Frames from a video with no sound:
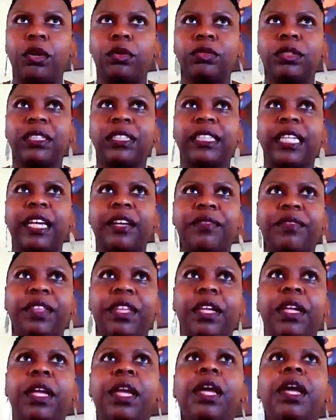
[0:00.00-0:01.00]
own
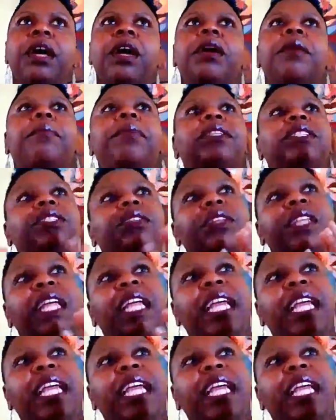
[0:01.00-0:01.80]
safety, but so